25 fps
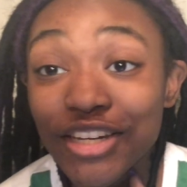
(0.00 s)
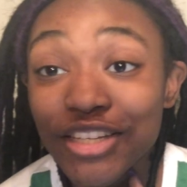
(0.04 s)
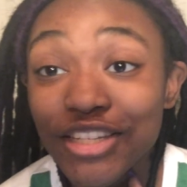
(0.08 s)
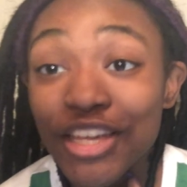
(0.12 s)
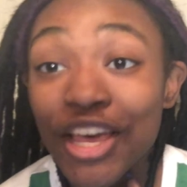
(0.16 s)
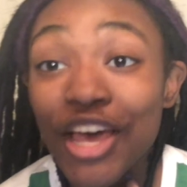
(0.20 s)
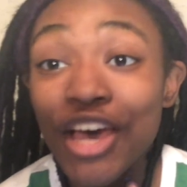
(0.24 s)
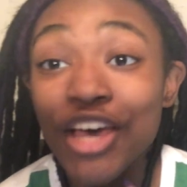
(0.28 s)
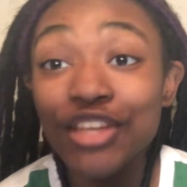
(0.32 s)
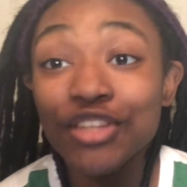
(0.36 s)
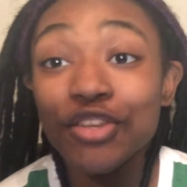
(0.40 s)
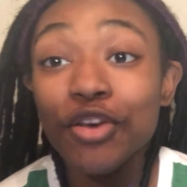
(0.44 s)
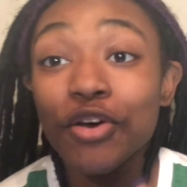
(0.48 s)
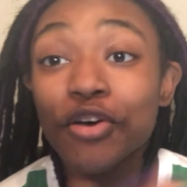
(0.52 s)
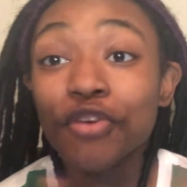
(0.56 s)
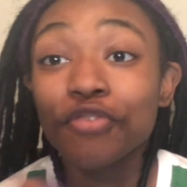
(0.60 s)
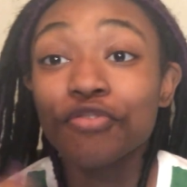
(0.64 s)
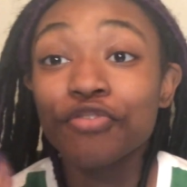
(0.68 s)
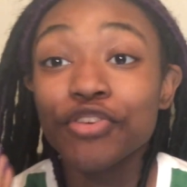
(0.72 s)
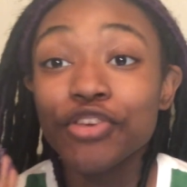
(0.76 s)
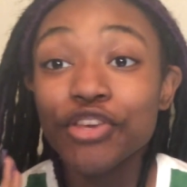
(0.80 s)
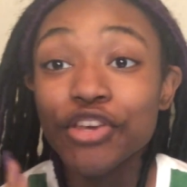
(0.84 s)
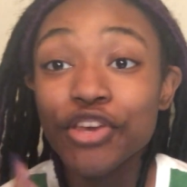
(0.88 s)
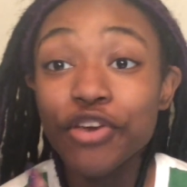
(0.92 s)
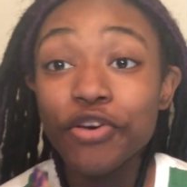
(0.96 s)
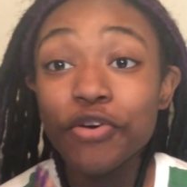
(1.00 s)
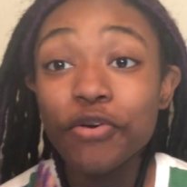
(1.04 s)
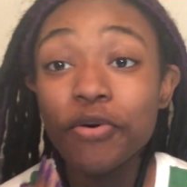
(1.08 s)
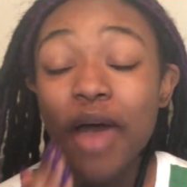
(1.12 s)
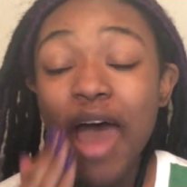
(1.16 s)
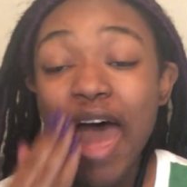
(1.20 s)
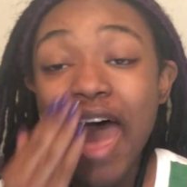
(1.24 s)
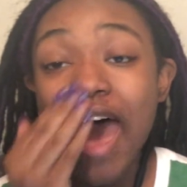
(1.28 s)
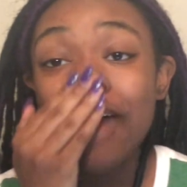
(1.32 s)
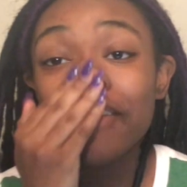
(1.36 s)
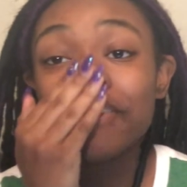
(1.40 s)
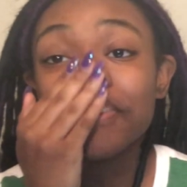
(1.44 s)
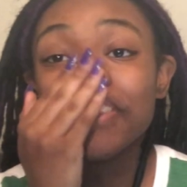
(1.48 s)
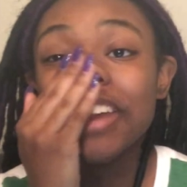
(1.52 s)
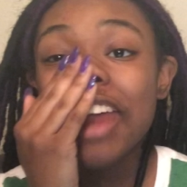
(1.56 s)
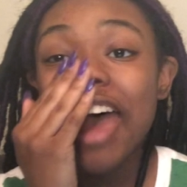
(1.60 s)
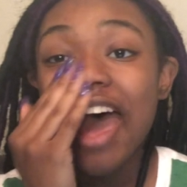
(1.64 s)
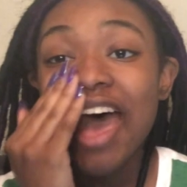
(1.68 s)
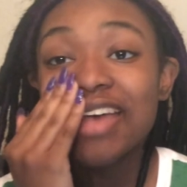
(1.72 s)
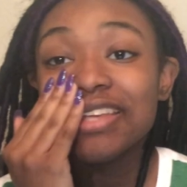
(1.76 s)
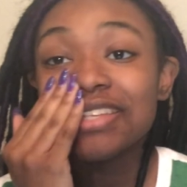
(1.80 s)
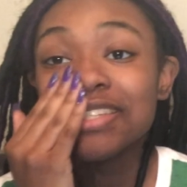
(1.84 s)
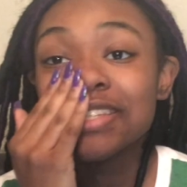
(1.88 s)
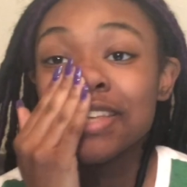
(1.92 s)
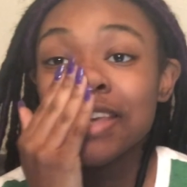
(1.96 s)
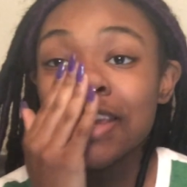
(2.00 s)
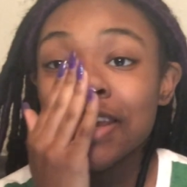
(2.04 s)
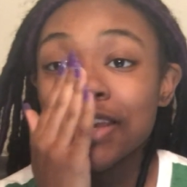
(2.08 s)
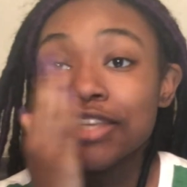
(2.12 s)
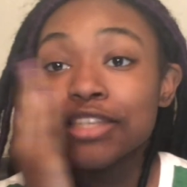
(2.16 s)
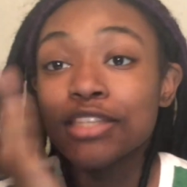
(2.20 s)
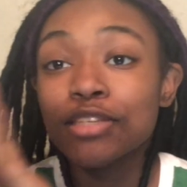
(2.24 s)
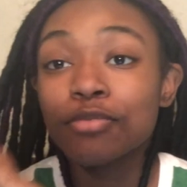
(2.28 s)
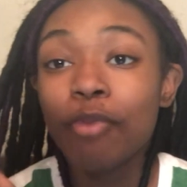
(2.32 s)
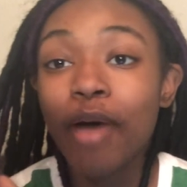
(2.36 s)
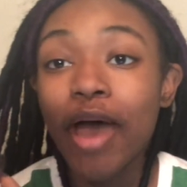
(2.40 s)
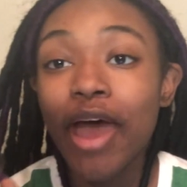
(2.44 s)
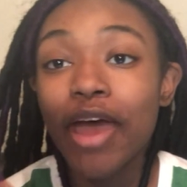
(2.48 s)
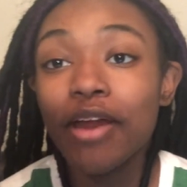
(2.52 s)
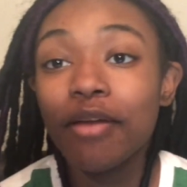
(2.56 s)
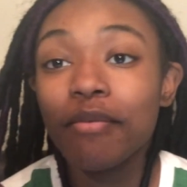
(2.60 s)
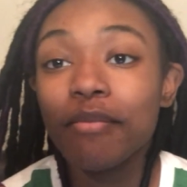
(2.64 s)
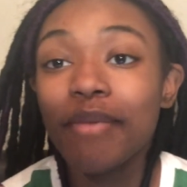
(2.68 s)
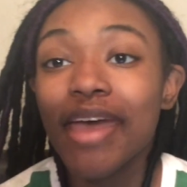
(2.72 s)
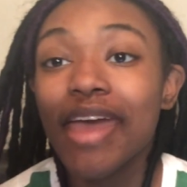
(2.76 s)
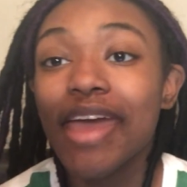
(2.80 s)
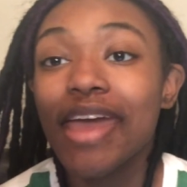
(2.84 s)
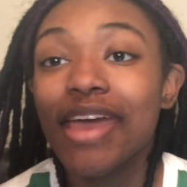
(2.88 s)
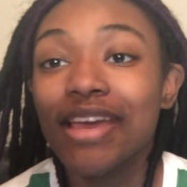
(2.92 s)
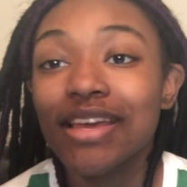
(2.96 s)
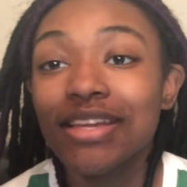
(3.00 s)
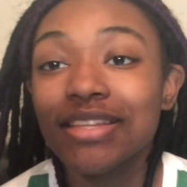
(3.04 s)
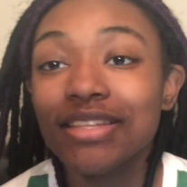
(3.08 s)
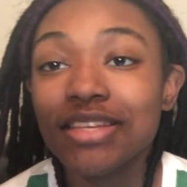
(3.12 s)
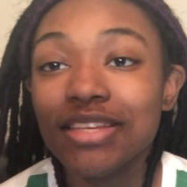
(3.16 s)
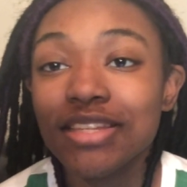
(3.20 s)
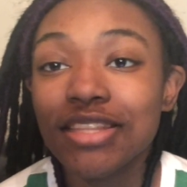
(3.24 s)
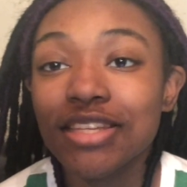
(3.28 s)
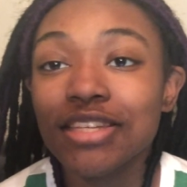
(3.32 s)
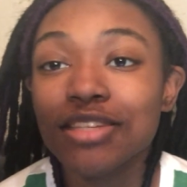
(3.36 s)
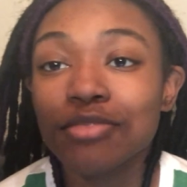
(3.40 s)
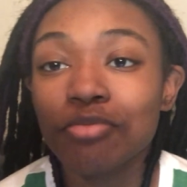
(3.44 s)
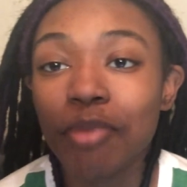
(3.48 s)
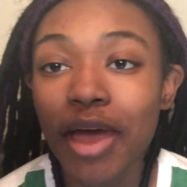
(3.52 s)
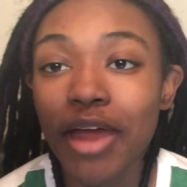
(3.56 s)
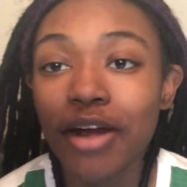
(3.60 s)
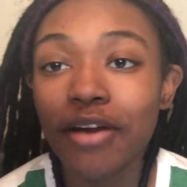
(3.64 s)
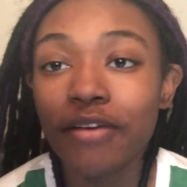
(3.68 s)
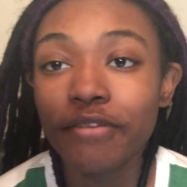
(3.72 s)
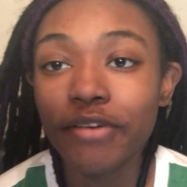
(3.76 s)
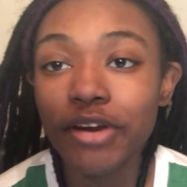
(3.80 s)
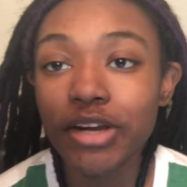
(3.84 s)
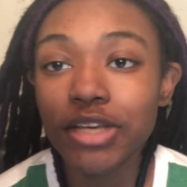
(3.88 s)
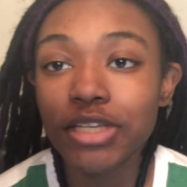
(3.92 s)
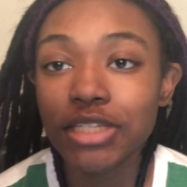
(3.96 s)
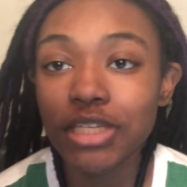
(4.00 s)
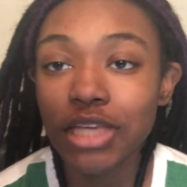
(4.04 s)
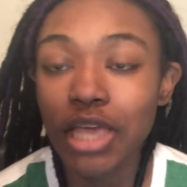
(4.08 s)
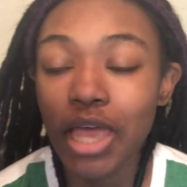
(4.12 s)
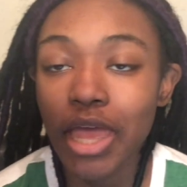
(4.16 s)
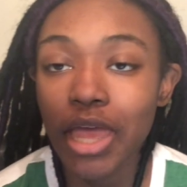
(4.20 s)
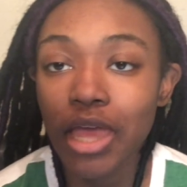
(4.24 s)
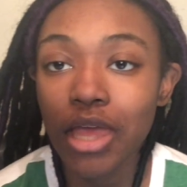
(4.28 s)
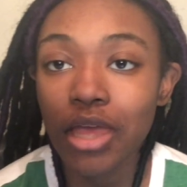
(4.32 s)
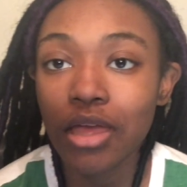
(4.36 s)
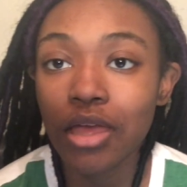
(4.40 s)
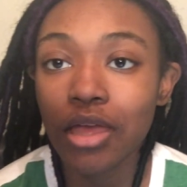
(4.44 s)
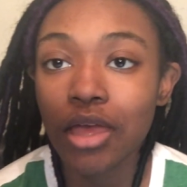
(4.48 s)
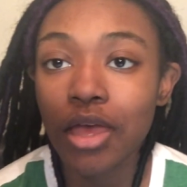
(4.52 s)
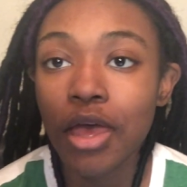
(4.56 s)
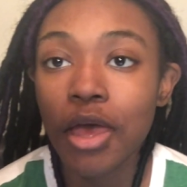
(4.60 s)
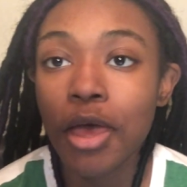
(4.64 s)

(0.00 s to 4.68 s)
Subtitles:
this. So if you have not seen Spider-Man Into the Spider-Verse yet,